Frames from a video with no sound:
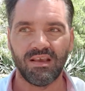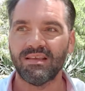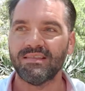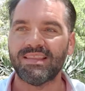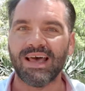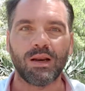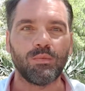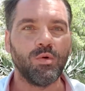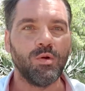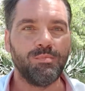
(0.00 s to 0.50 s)

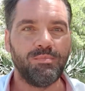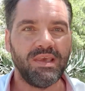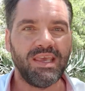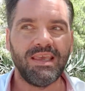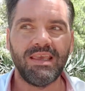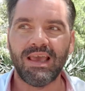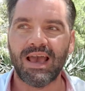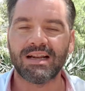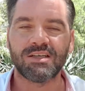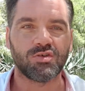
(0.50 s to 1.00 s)
that will
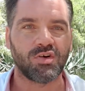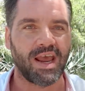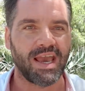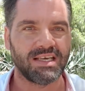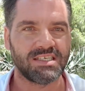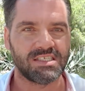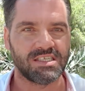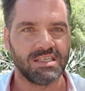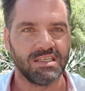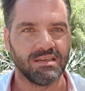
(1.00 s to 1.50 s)
be
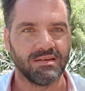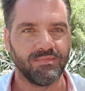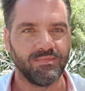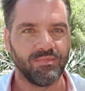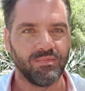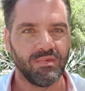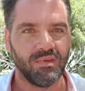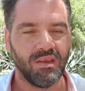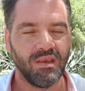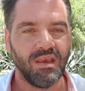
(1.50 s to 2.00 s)
attraction.
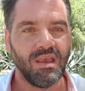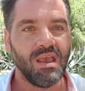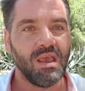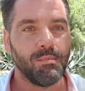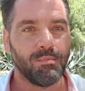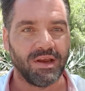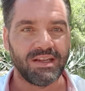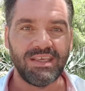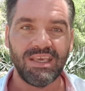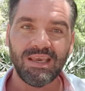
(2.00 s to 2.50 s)

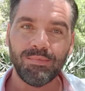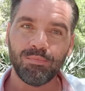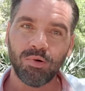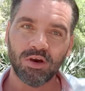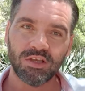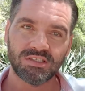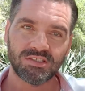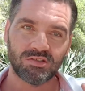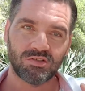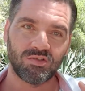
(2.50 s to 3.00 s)
But he
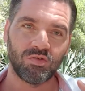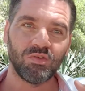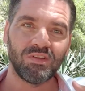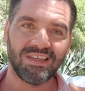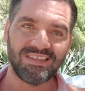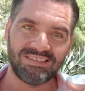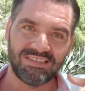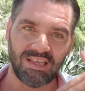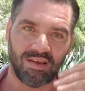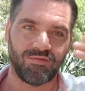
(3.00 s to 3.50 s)
points to
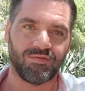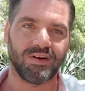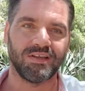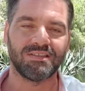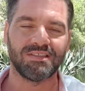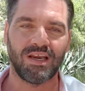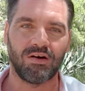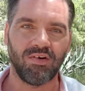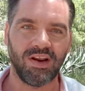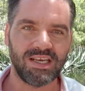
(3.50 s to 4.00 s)
the
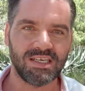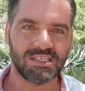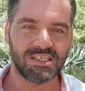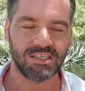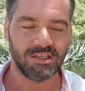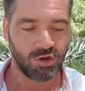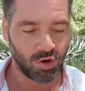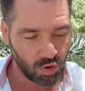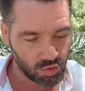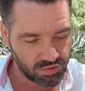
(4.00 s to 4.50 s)
different
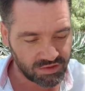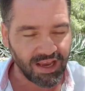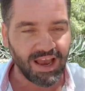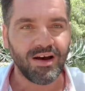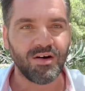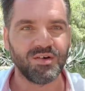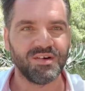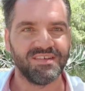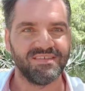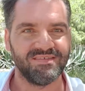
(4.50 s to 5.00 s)
direction. Go
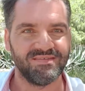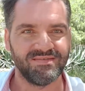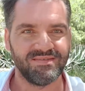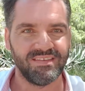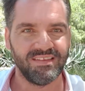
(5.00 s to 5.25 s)
down,